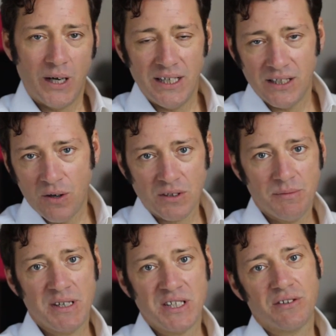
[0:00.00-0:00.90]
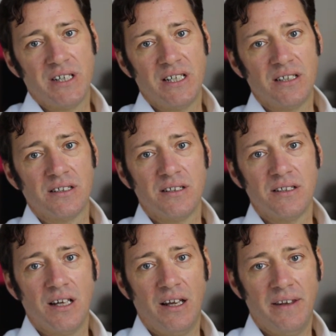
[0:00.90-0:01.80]
quickly docked to my screen,
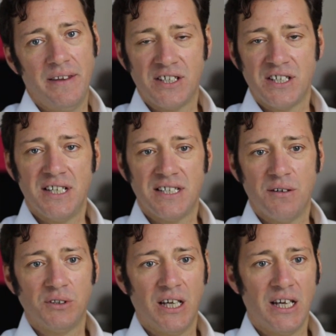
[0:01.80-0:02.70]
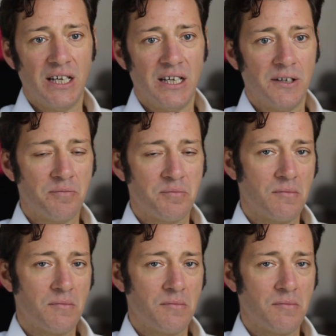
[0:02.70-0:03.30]
and it just sits there all day.